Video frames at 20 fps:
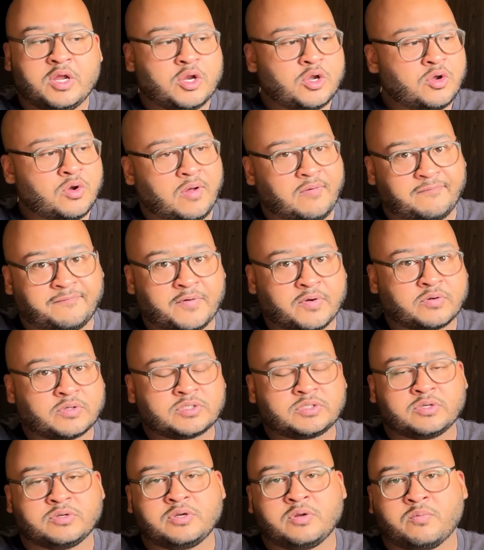not
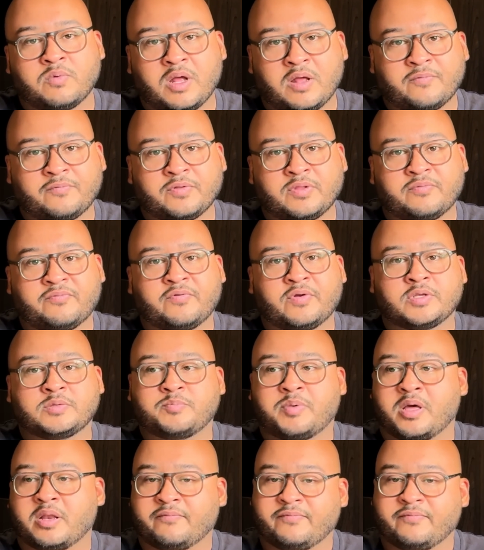focused on your wealth for the first part